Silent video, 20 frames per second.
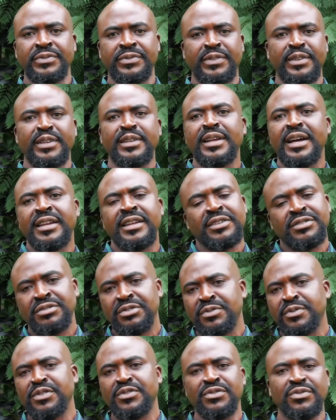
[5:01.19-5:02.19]
you think that they're
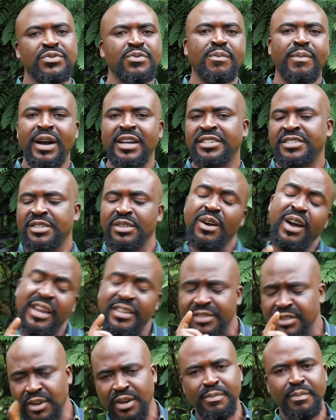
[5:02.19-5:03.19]
just going to do magic. No,
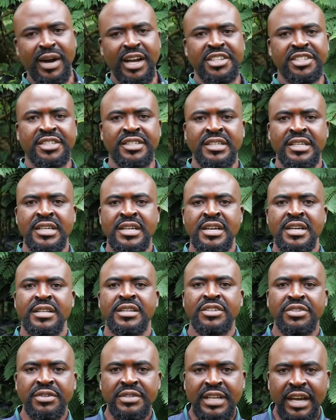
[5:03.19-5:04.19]
it's not magic.
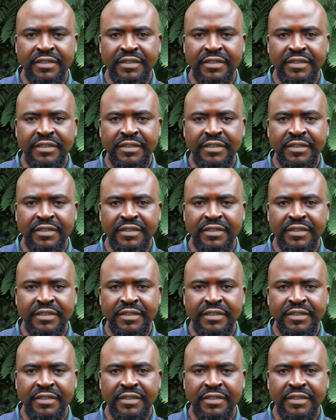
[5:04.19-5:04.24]
They just